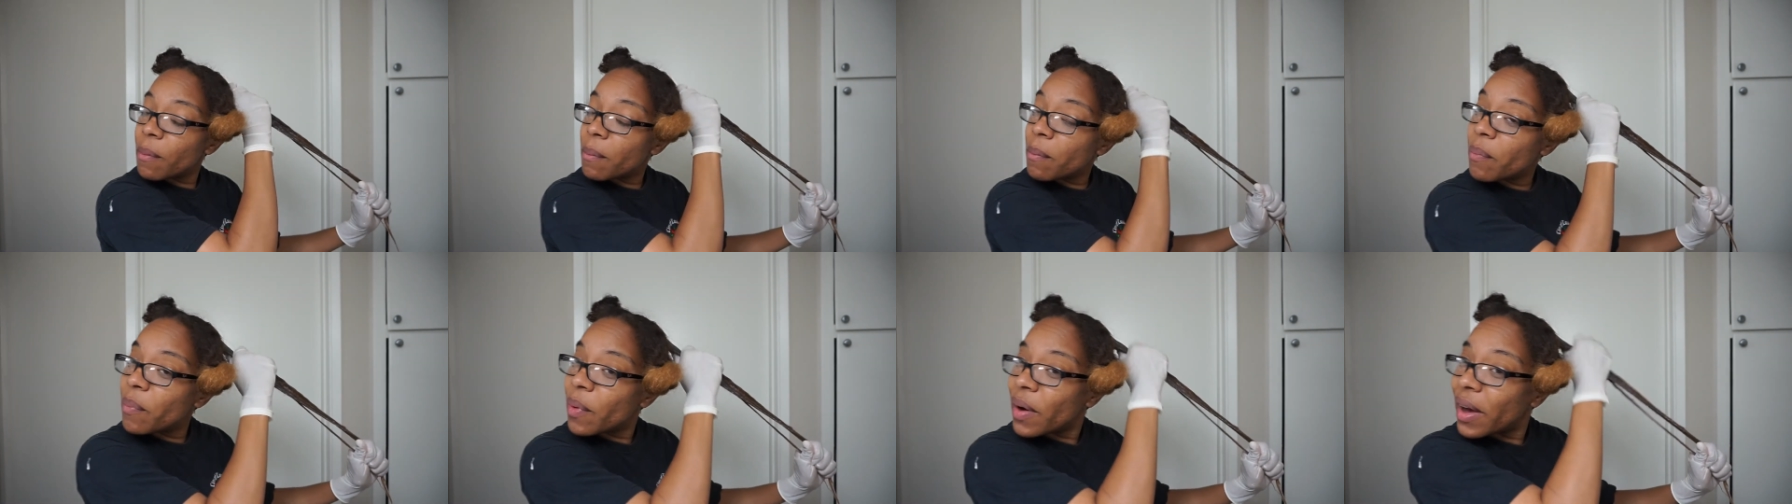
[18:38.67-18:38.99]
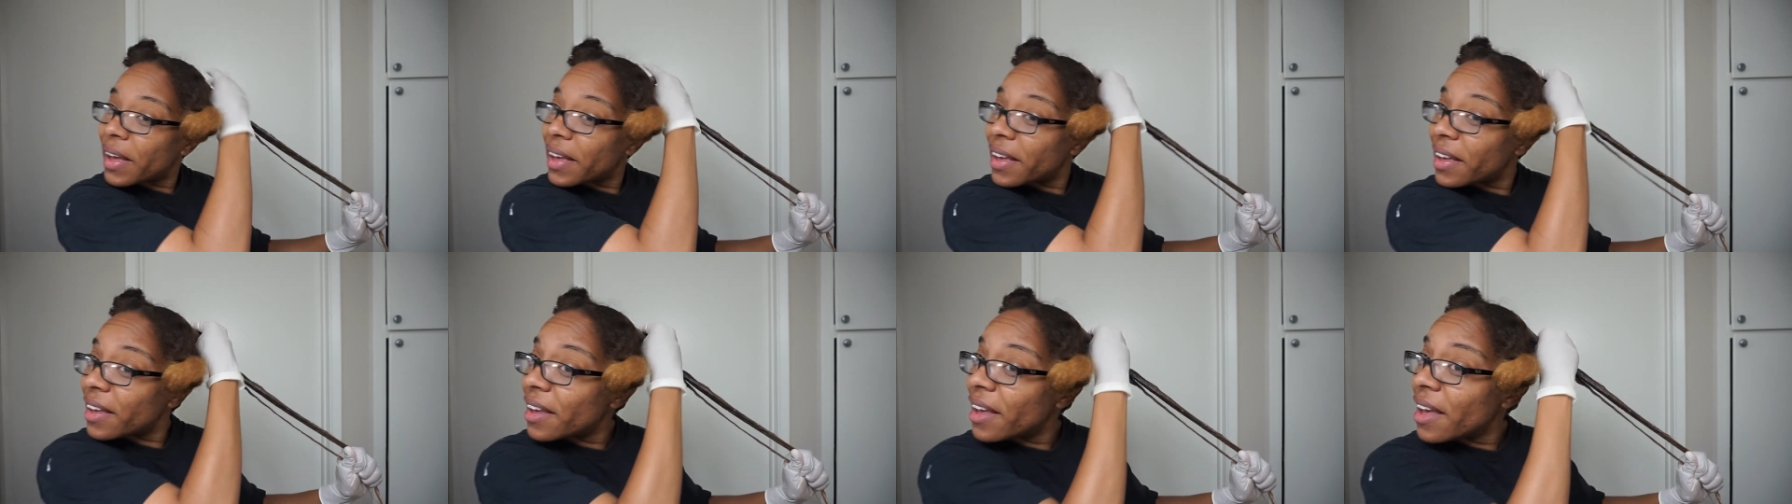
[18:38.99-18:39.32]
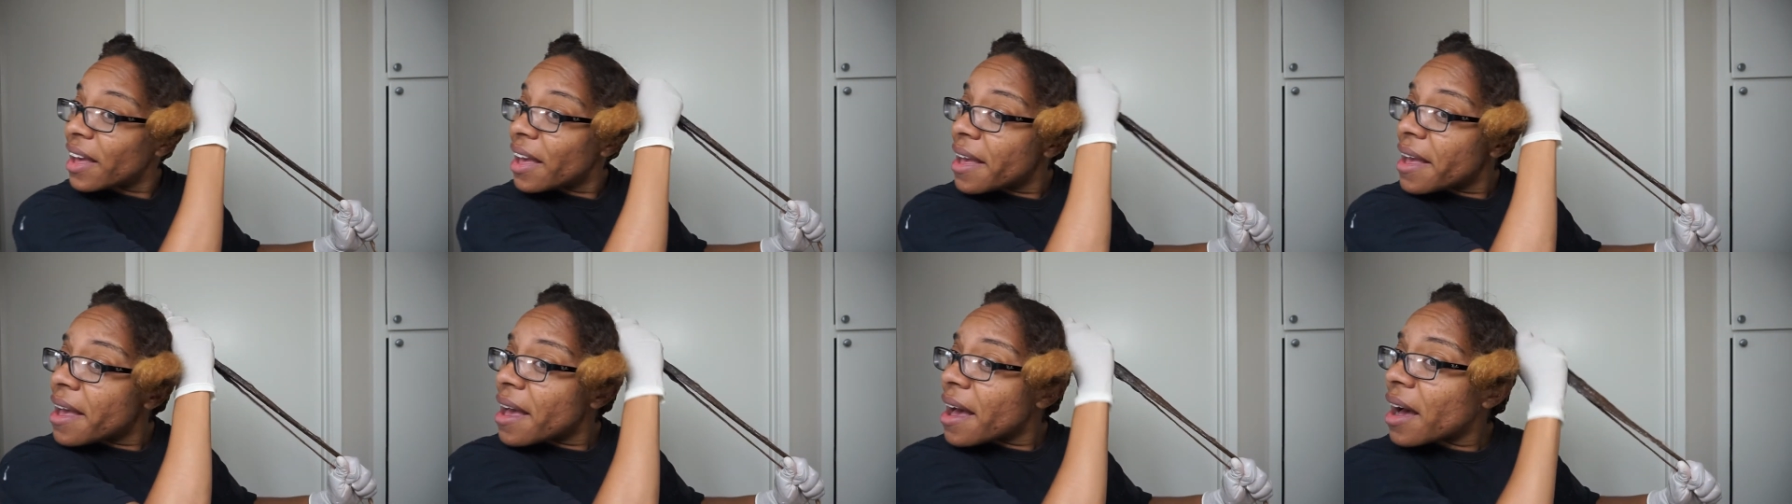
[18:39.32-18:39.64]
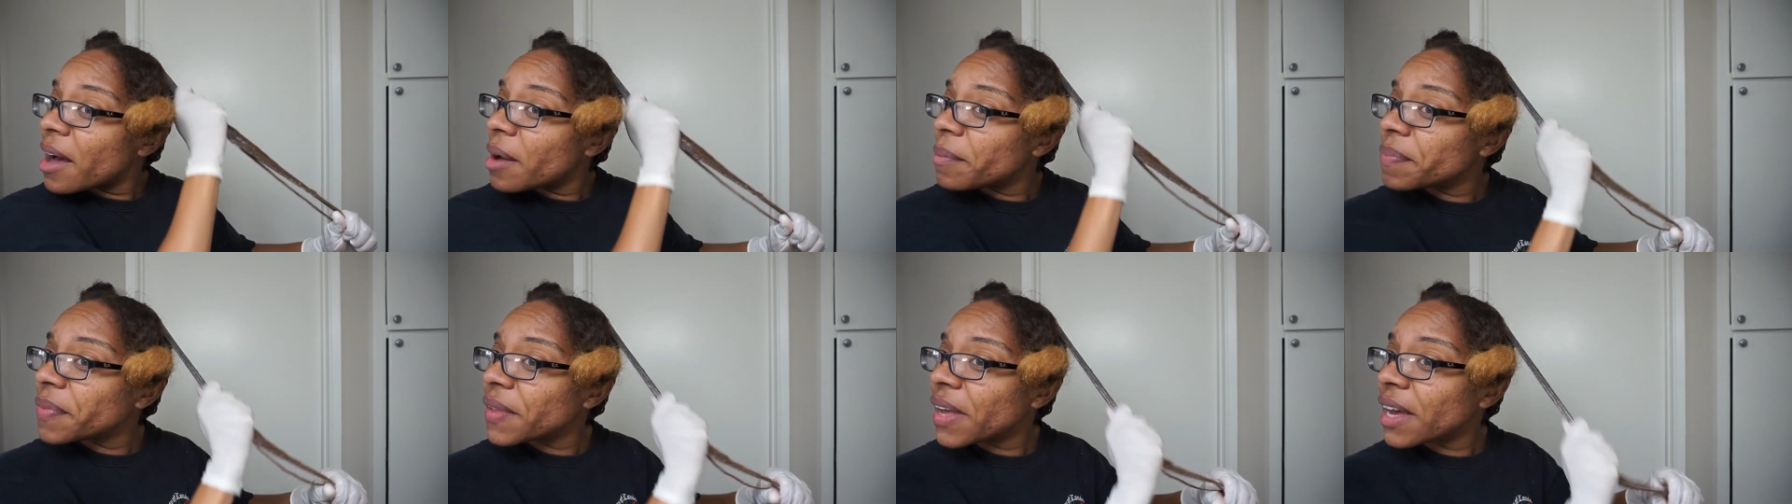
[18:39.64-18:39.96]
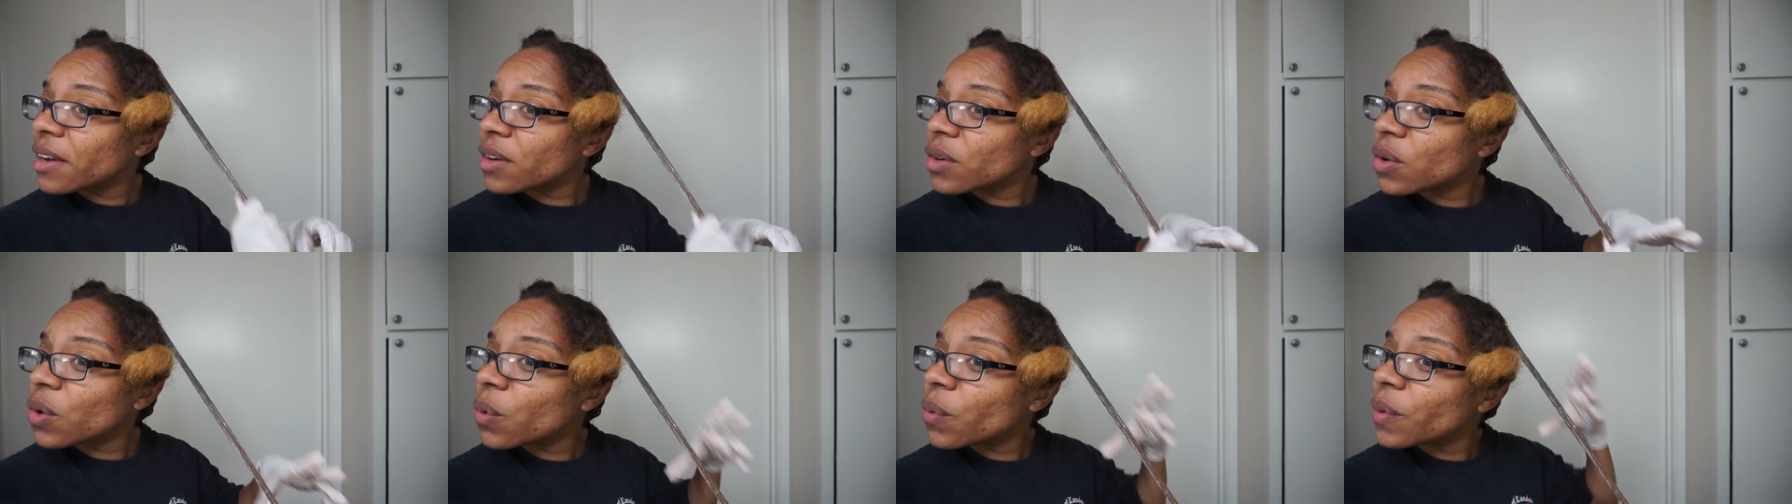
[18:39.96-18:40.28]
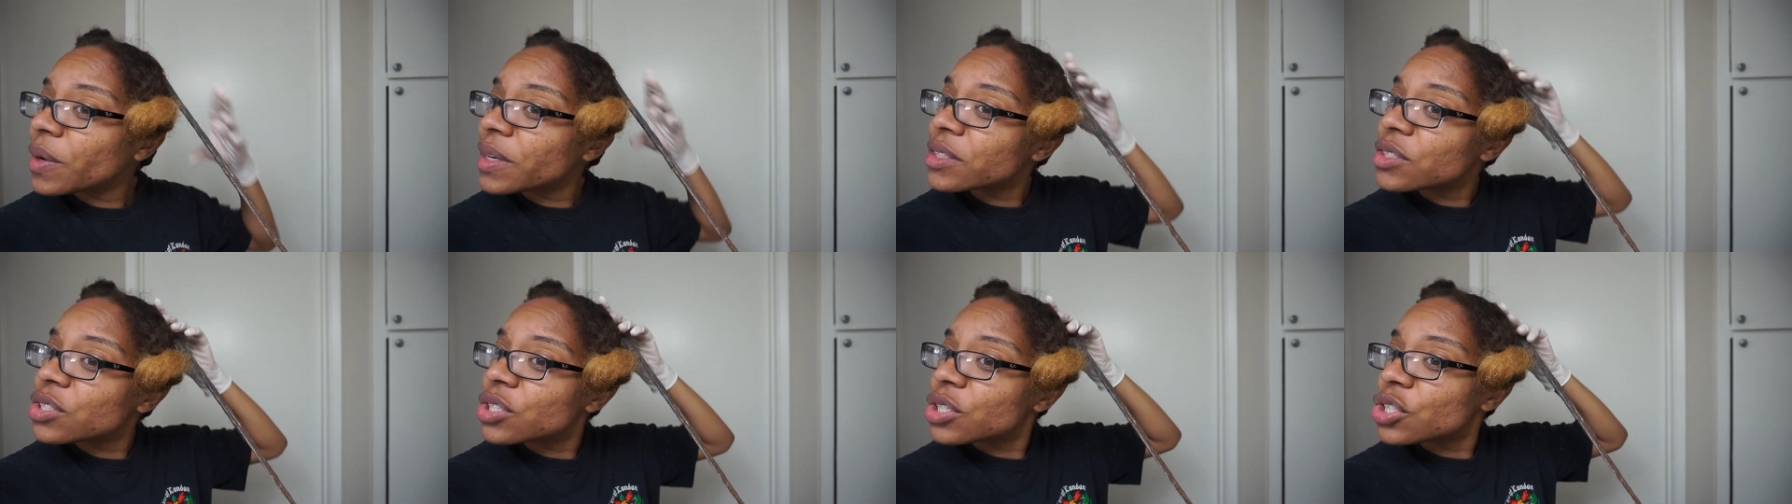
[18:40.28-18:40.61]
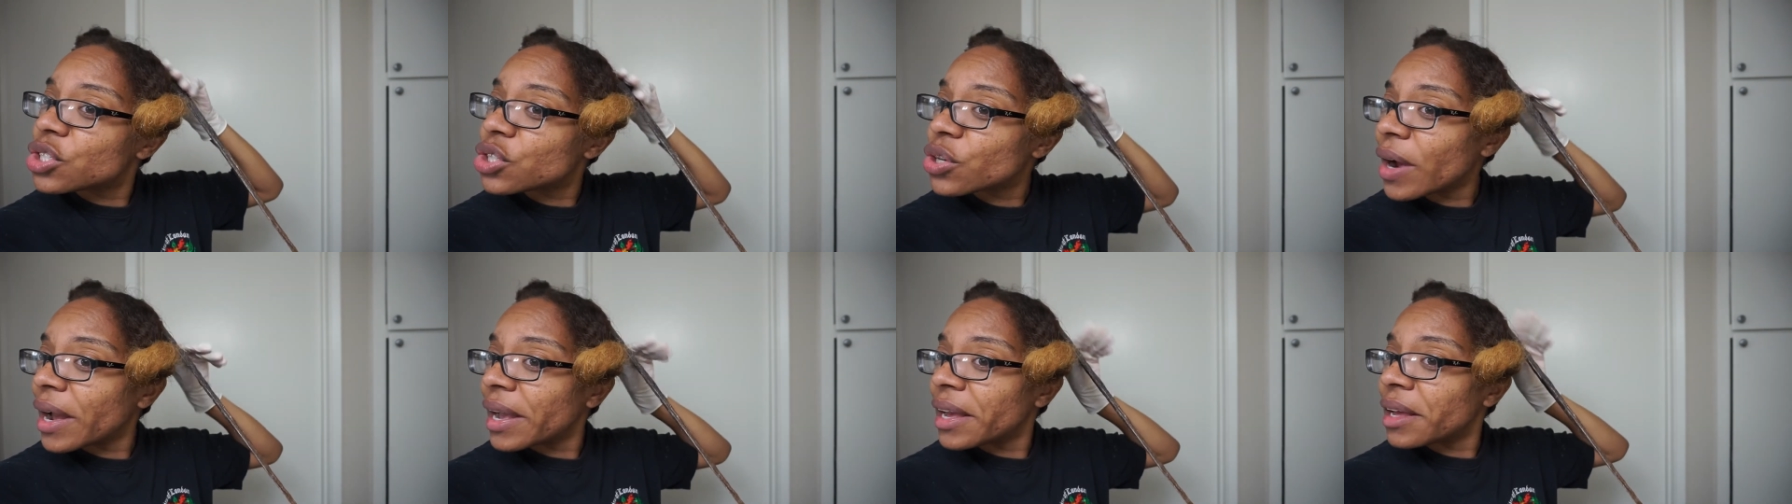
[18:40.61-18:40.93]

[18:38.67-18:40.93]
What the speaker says: but I'm not going to try